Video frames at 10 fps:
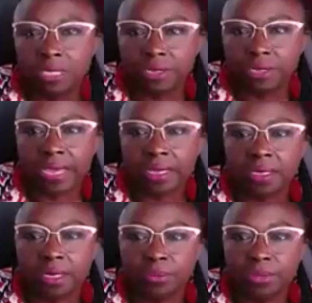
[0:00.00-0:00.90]
under that
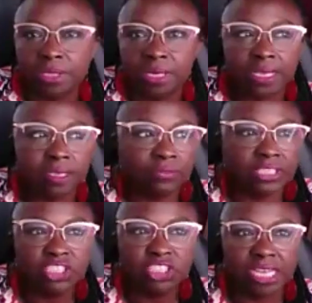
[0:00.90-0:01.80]
company. Like if
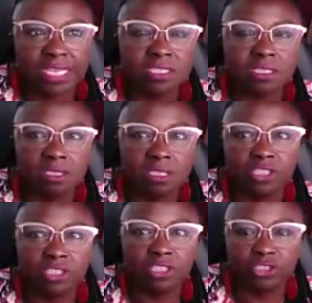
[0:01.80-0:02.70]
it's Chase, look
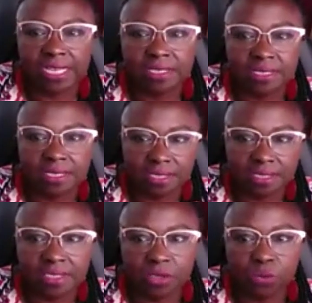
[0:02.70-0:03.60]
under Chase
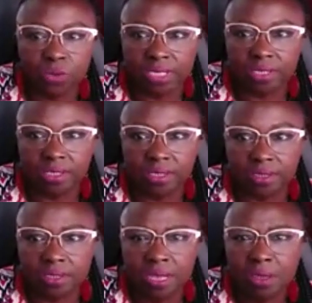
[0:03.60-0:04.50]
and see when it
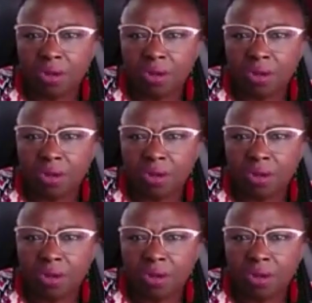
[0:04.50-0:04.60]
is.